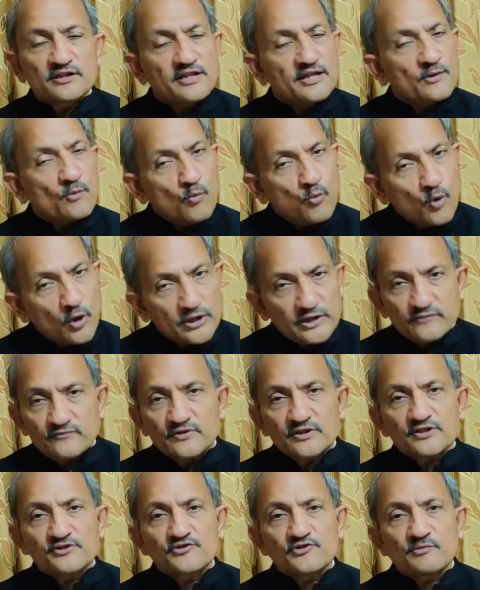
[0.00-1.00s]
a day,
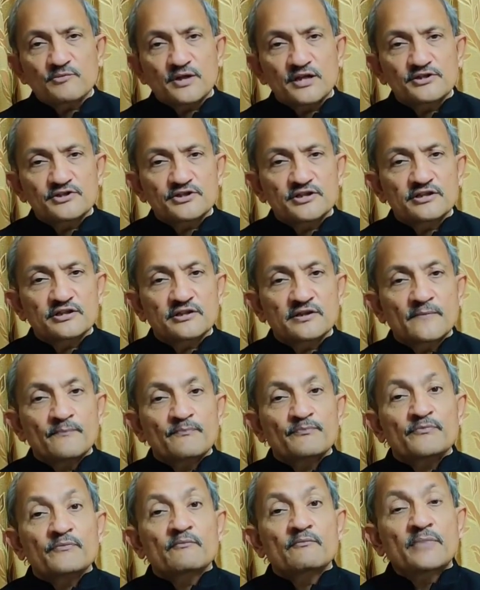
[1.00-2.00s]
whatever is your budget,
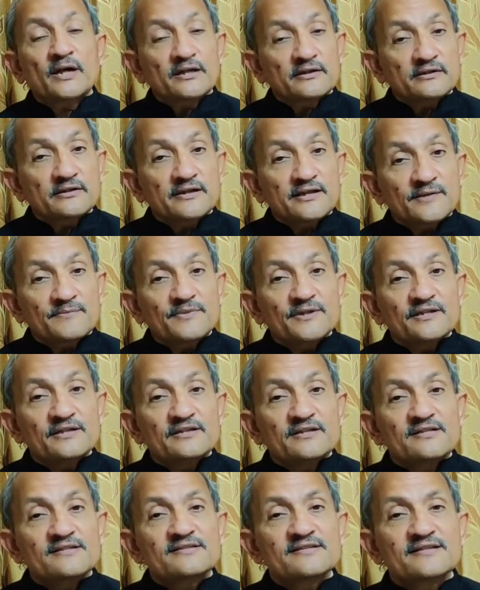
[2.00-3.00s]
but keep
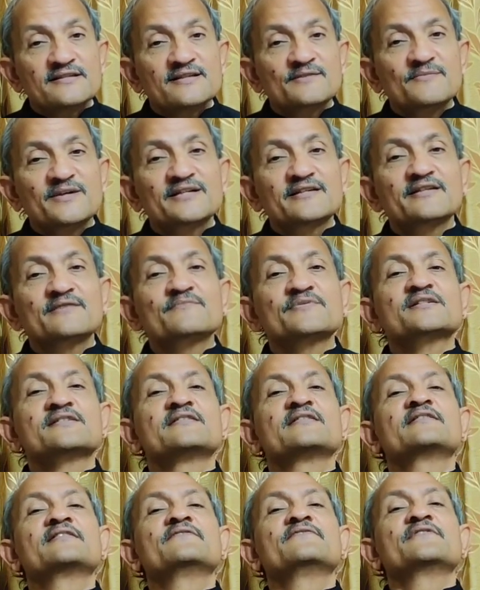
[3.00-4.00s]
increasing it by
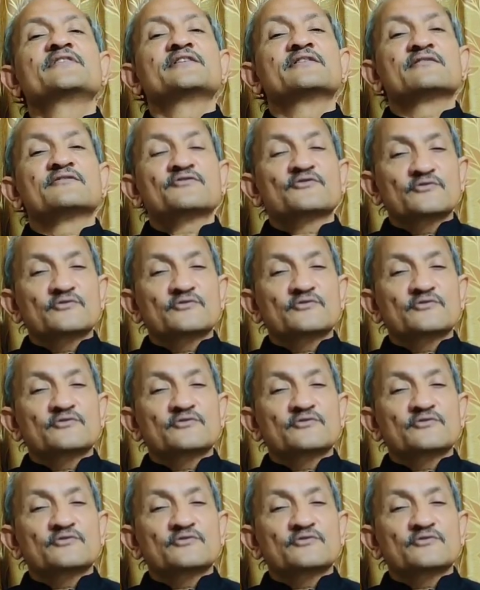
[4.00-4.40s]
10% every year.